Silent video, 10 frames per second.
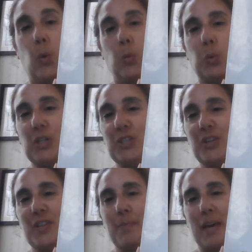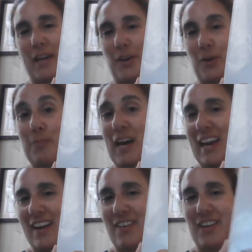Walter the Baker by
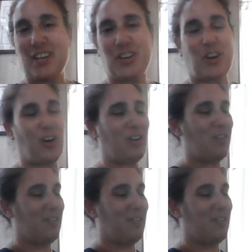Eric Carle.